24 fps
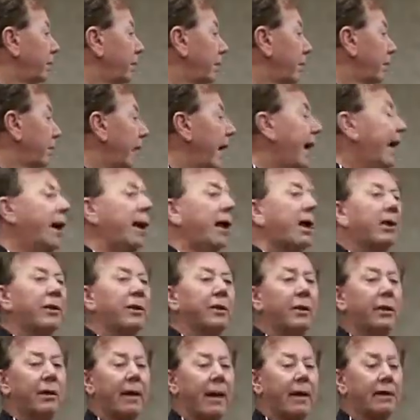their hair
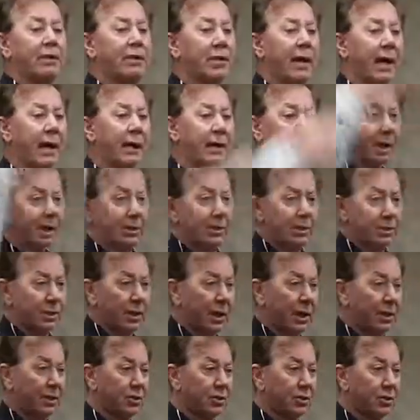and they're outside, the
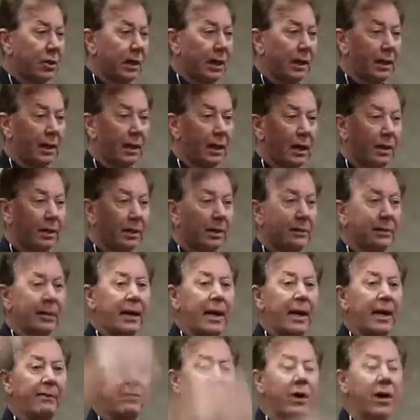sun is directly on them, and
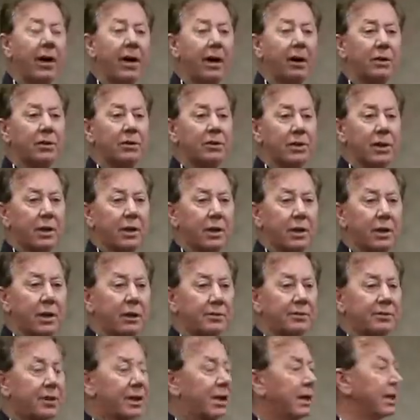they have a higher incidence
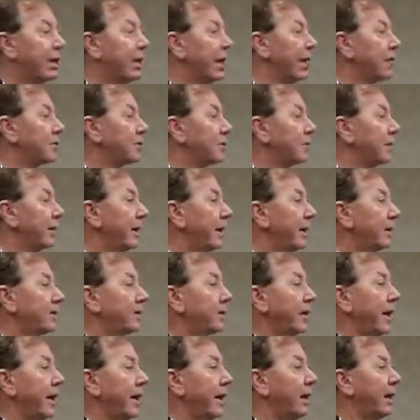of skin cancer because
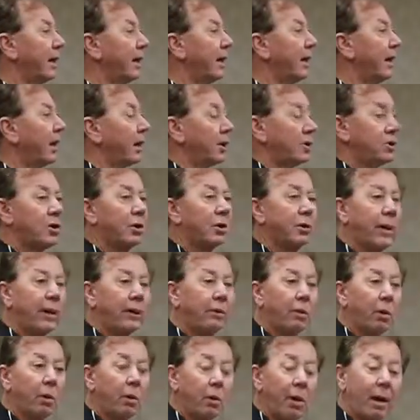of that. So they
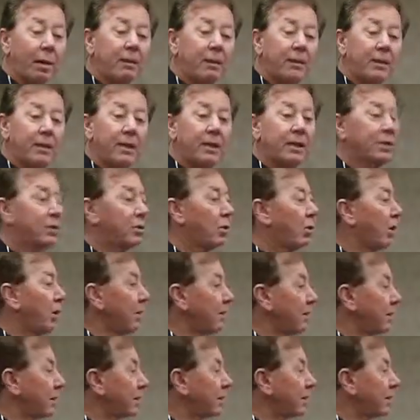were rubbing these
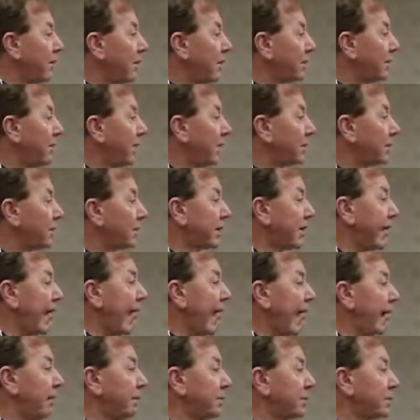ointments on men's
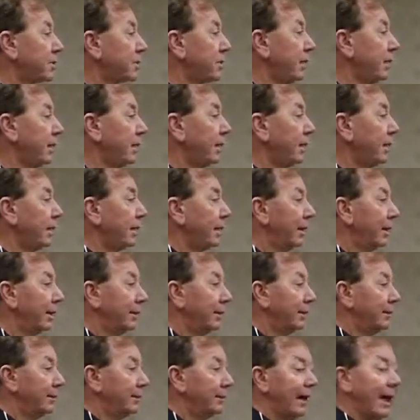scalps,
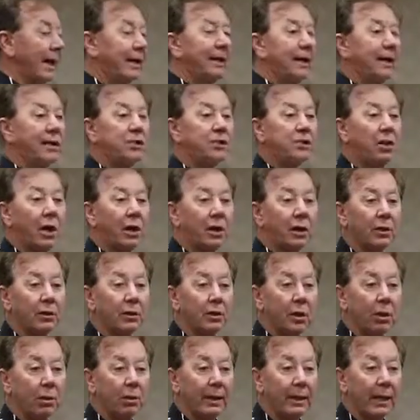and they started
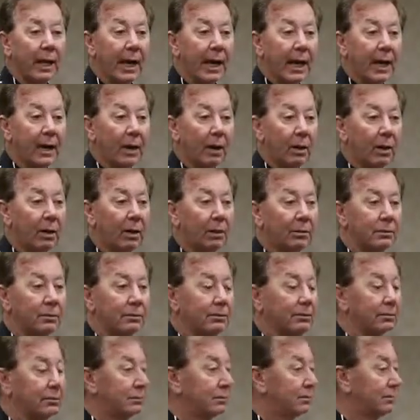growing hair.
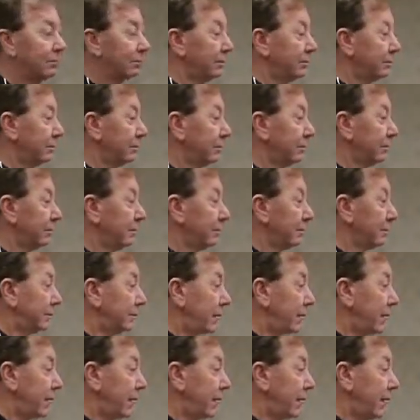
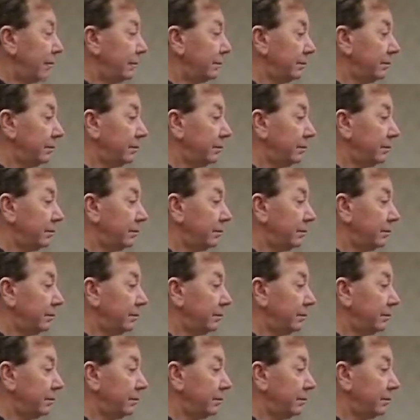Get that?